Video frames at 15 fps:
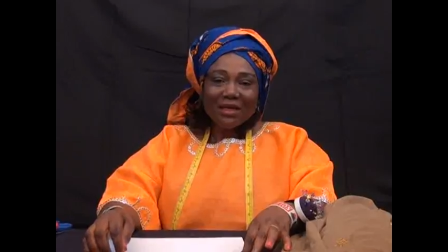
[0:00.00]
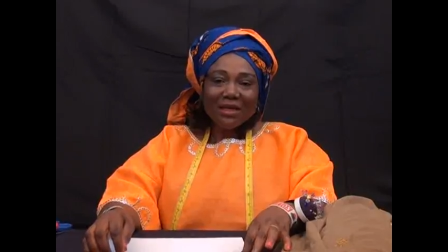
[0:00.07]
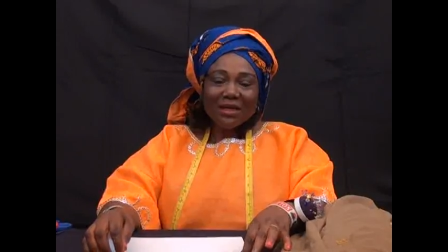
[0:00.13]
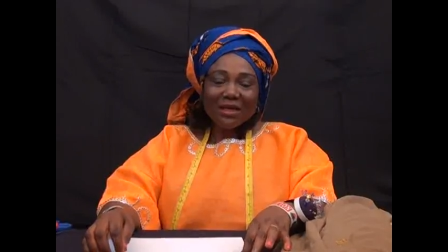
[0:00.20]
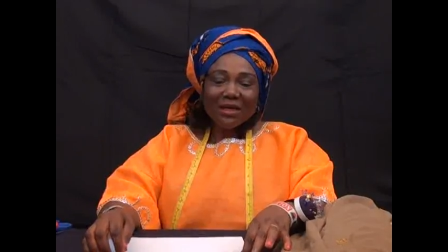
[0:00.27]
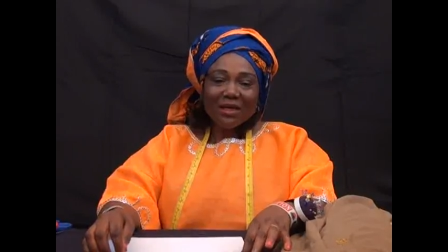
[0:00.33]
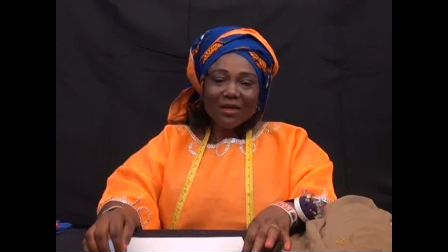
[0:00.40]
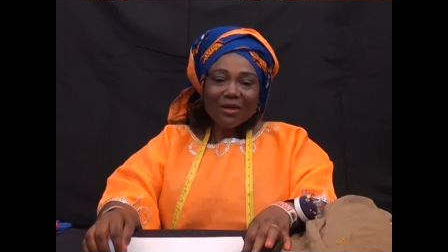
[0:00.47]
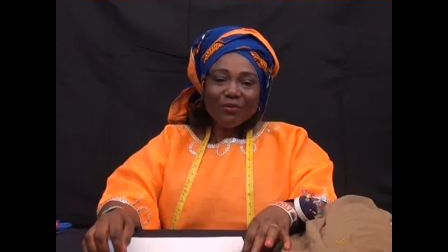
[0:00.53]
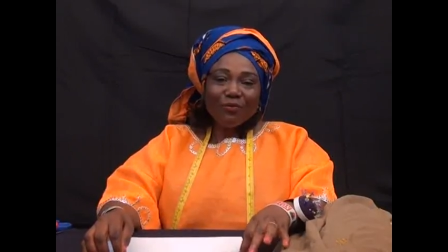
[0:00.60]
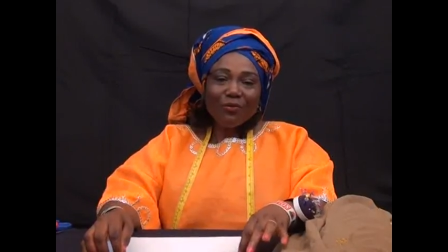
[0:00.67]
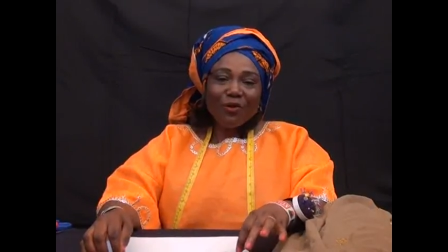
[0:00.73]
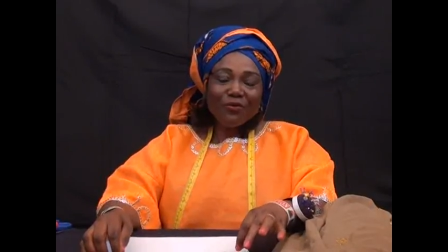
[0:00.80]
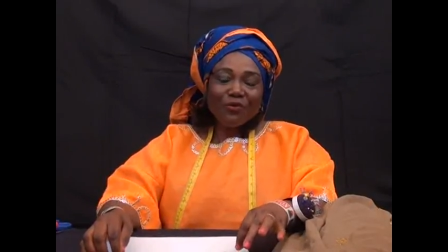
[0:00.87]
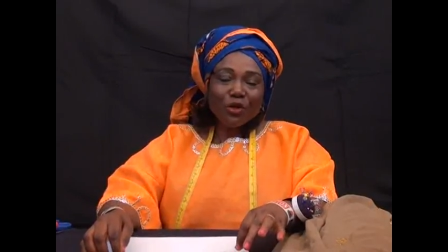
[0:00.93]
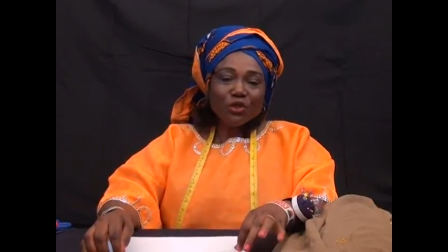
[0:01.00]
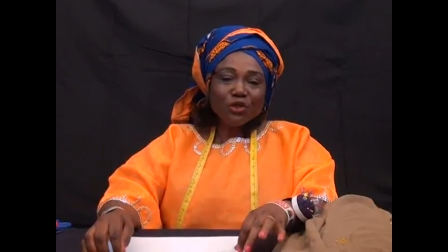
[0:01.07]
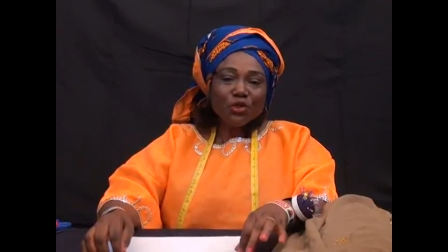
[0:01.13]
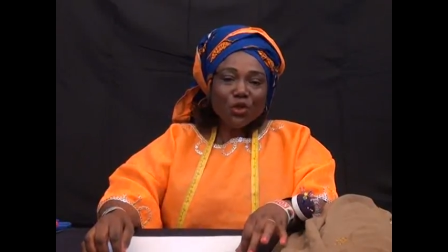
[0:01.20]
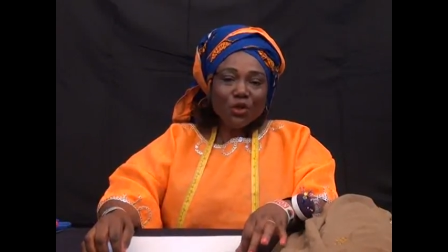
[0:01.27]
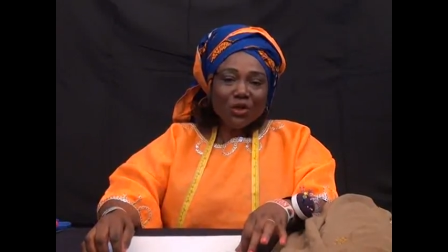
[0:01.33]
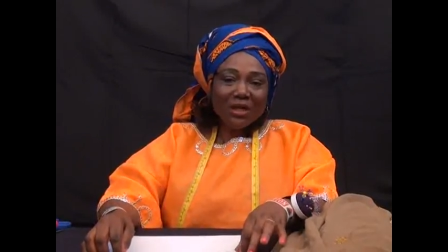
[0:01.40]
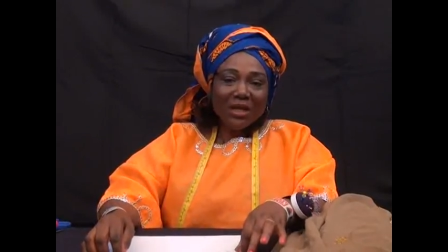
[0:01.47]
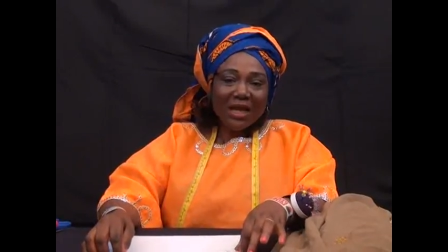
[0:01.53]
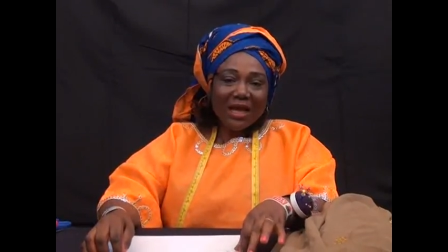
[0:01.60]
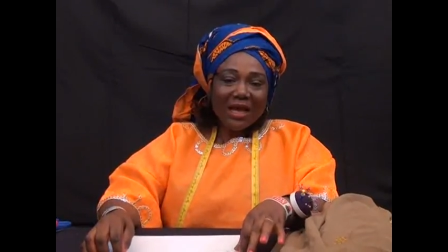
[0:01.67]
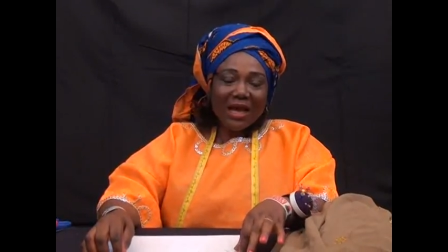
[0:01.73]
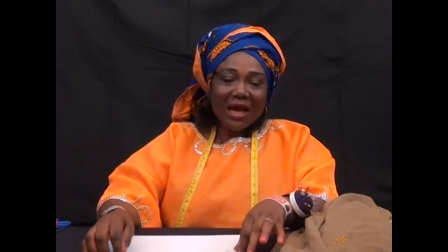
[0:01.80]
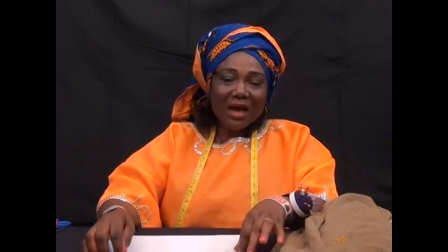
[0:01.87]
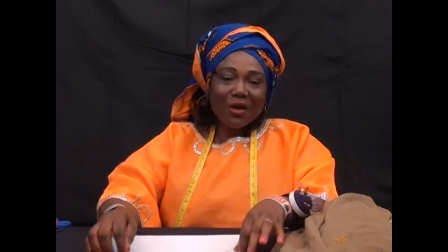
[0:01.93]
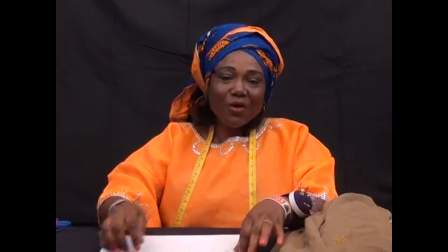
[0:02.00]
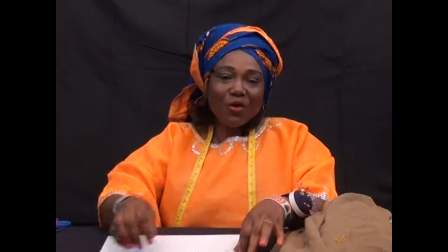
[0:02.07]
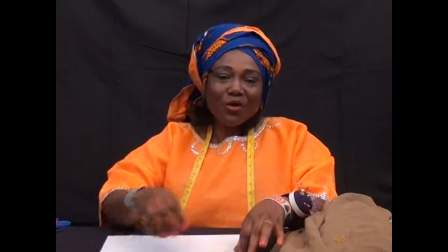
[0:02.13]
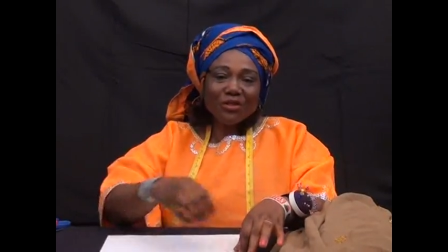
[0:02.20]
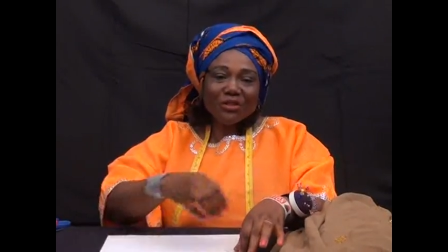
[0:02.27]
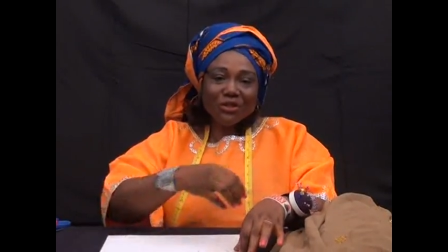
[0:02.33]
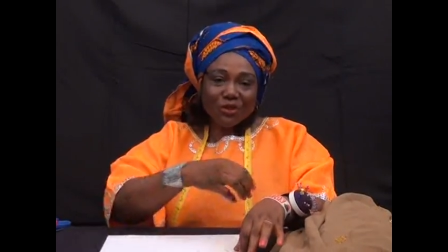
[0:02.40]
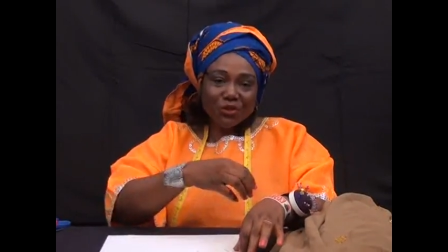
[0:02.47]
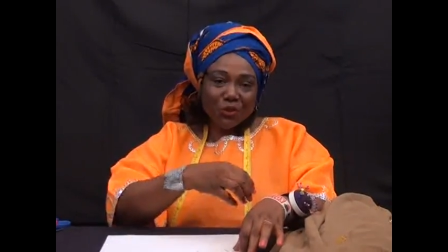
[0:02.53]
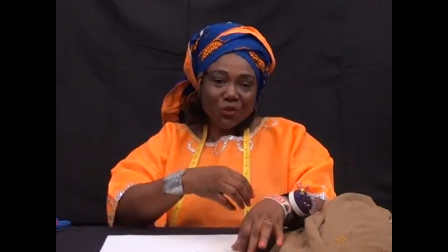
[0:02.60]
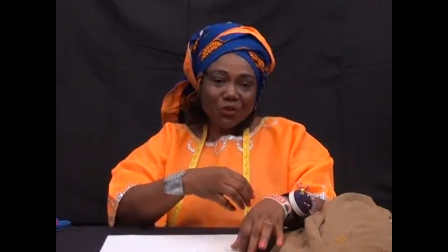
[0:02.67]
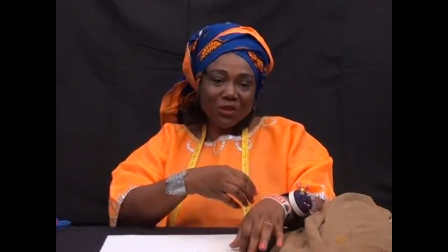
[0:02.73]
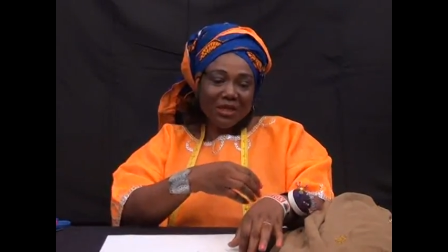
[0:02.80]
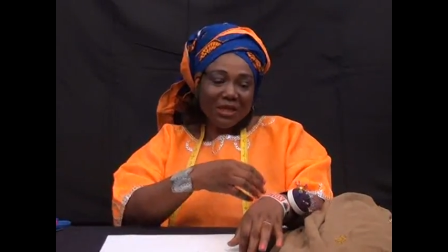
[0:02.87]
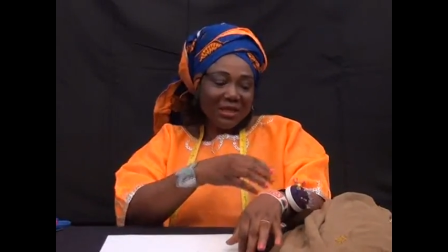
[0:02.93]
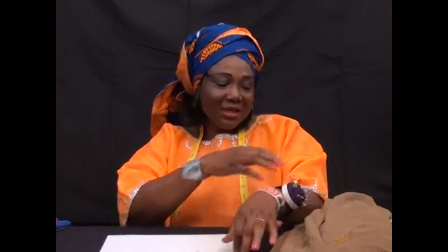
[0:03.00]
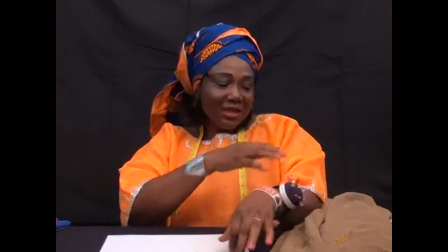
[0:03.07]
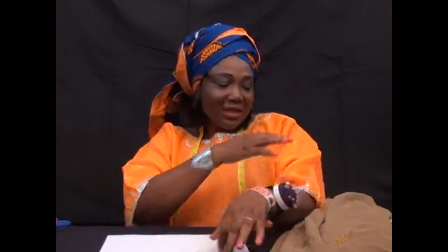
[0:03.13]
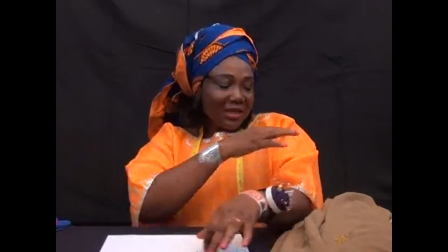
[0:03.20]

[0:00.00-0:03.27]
of your shoulder across the shoulder.